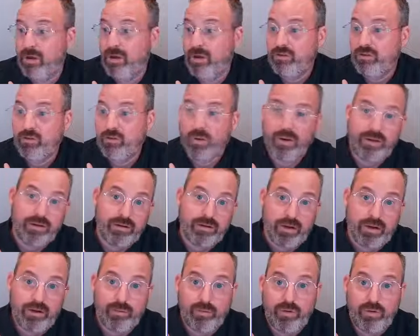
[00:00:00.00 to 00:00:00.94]
So I can
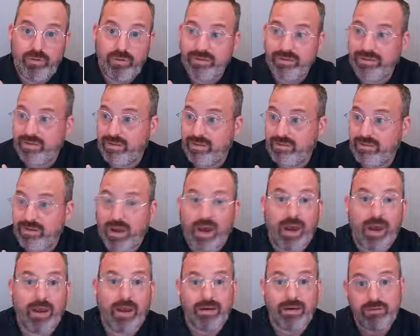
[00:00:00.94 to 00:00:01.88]
kind of move it to the
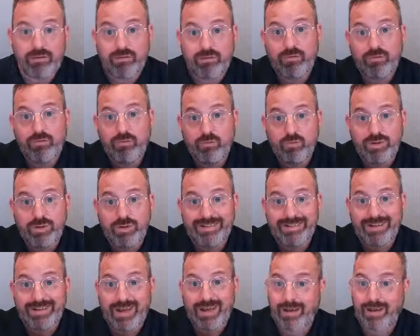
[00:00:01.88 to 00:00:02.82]
side and
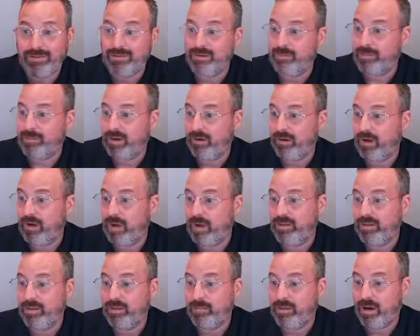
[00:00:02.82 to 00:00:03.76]
resize it by
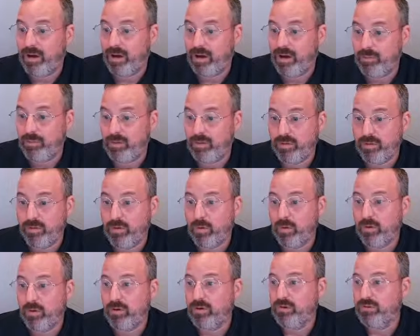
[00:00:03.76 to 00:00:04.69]
grabbing the bottom or the
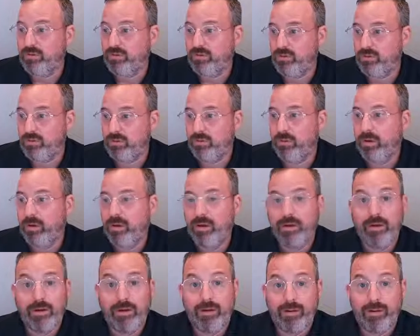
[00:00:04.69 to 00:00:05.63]
corners to
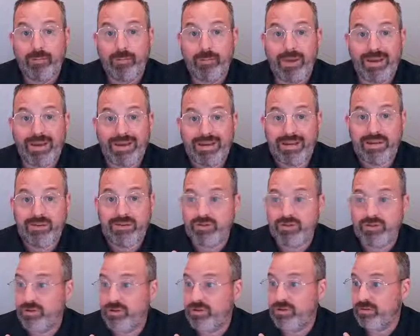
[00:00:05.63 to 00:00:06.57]
make it
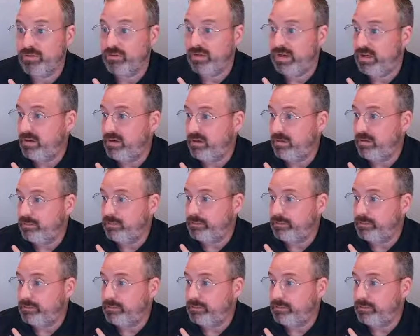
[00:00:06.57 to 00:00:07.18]
easier to read.